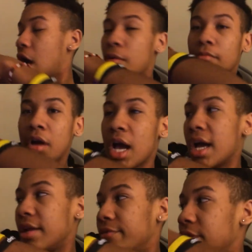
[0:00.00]
I'm gonna
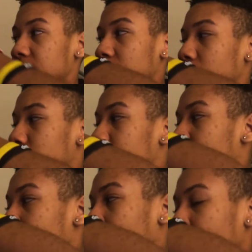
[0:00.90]
have that video
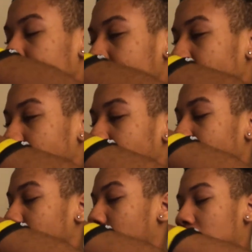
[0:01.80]
tonight.
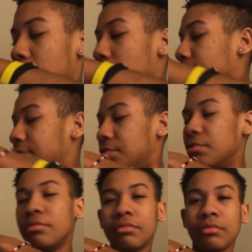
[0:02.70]
I have to.